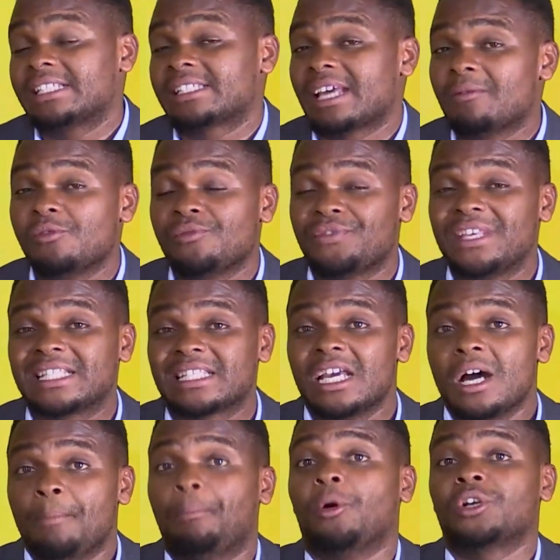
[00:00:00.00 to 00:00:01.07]
and some of these
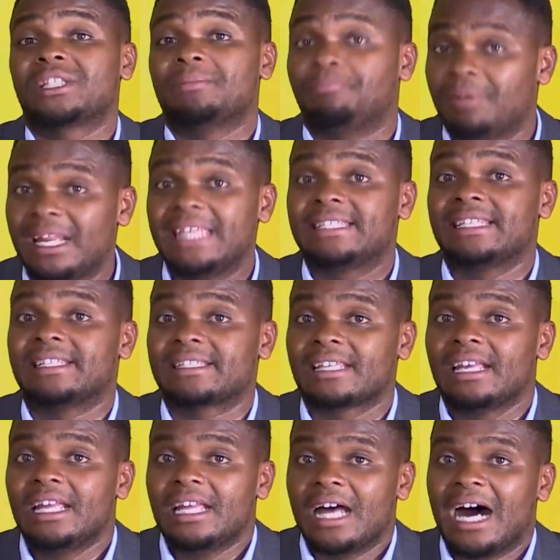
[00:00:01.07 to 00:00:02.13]
posh
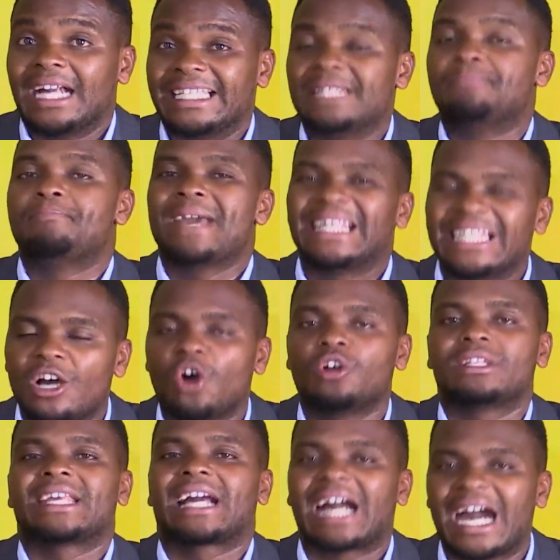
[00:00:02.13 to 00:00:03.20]
places, depending
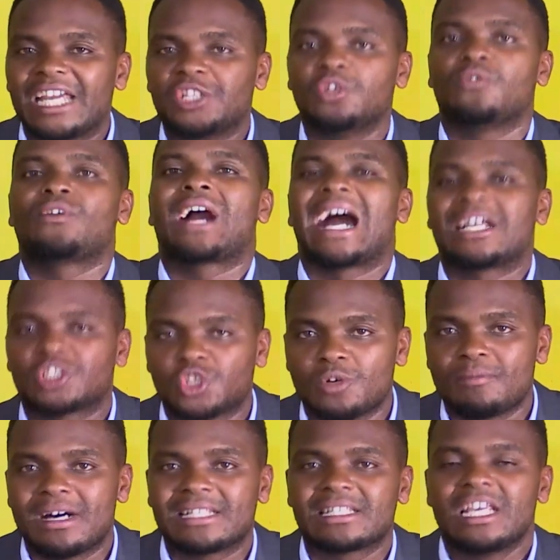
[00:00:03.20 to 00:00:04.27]
on the kind of
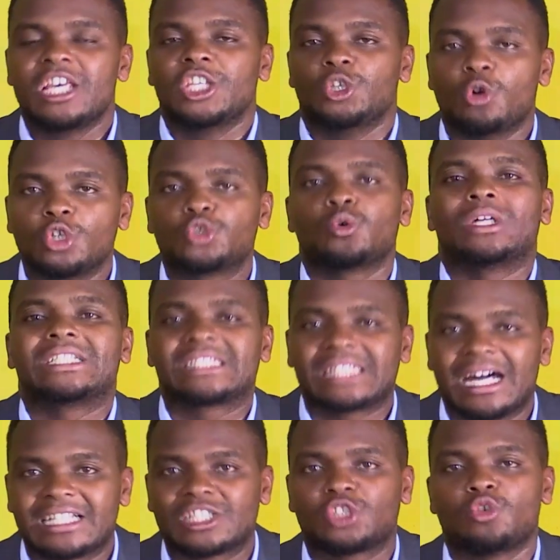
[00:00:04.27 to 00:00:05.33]
customers you want to
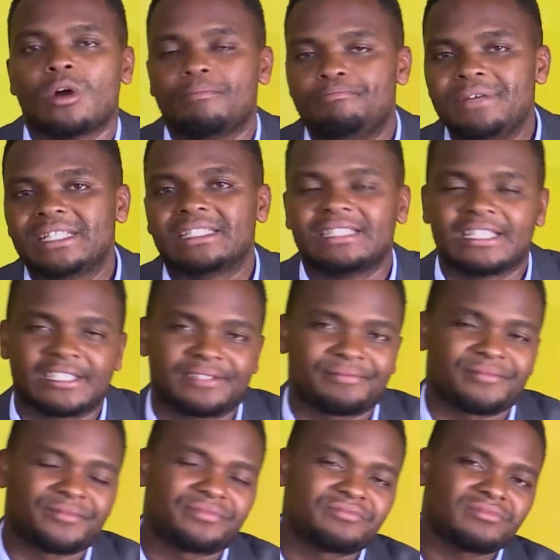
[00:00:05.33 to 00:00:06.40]
attract to your business.
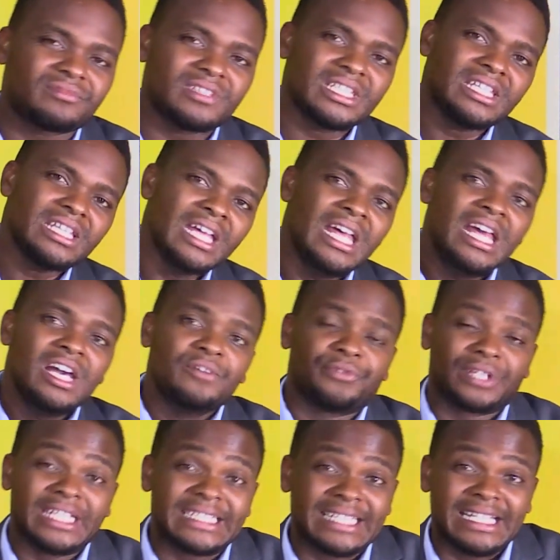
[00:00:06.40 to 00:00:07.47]

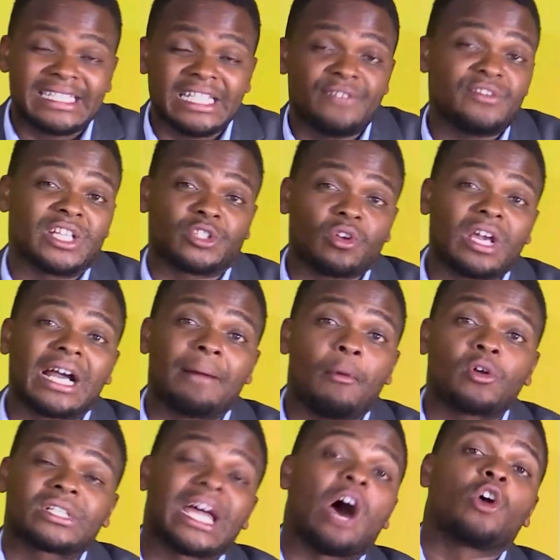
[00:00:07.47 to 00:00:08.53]
For instance, if you're talking
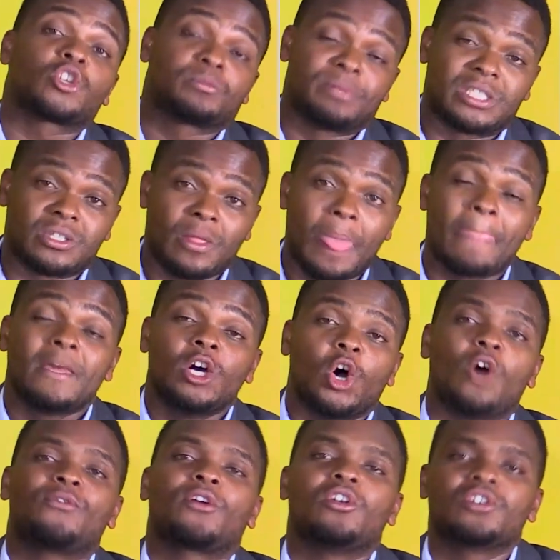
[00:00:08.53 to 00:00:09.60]
about a hospital,
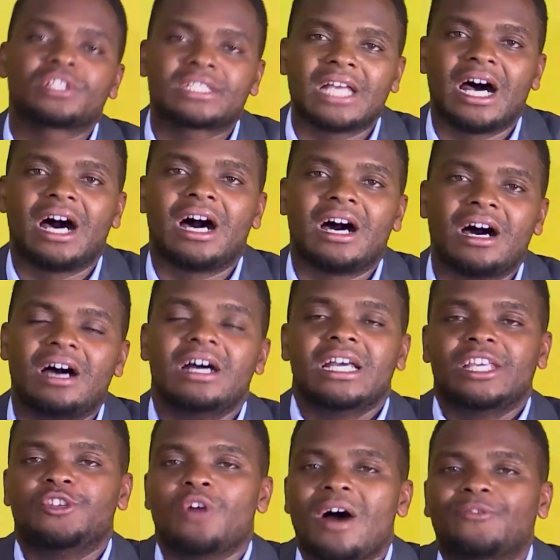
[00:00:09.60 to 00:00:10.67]
of course,
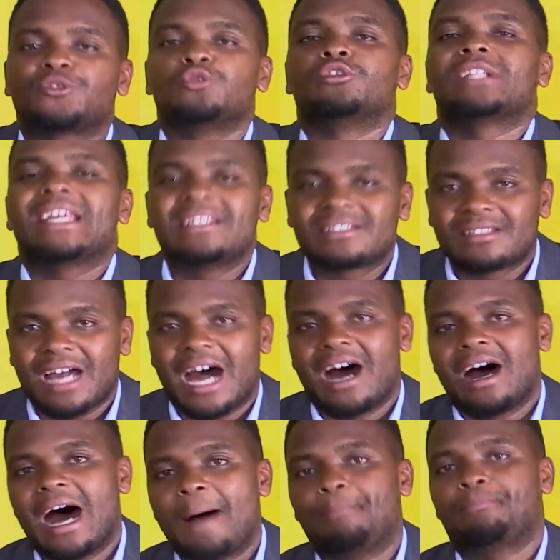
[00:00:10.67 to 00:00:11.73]
you have to rent
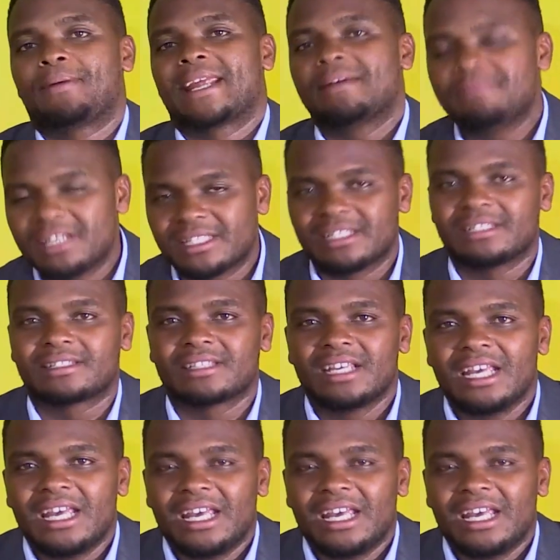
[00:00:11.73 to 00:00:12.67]
a premises,